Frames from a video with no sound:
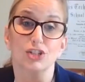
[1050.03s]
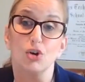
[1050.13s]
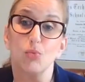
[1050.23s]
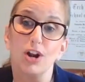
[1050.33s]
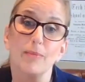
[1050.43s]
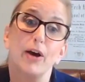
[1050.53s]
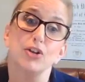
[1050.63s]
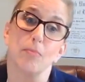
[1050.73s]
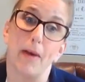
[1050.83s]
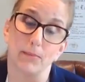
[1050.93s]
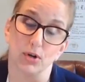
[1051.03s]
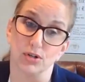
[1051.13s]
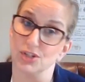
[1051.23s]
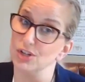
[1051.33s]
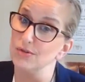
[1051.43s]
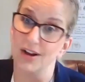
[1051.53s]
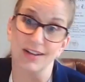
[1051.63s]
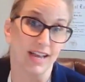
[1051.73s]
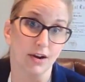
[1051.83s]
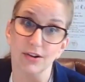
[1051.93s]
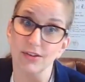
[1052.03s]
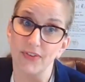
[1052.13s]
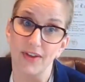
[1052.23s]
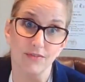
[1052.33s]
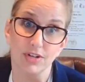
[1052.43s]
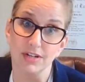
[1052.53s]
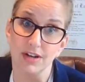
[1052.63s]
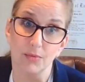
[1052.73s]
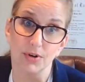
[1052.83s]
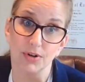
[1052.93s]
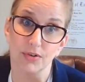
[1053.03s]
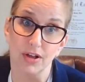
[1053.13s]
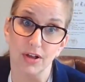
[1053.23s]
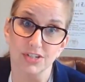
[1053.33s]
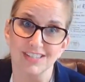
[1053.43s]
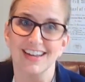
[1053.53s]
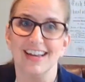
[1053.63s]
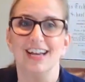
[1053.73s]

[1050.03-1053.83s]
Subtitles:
So what about your members? Do you not care that they have an in-network urologist?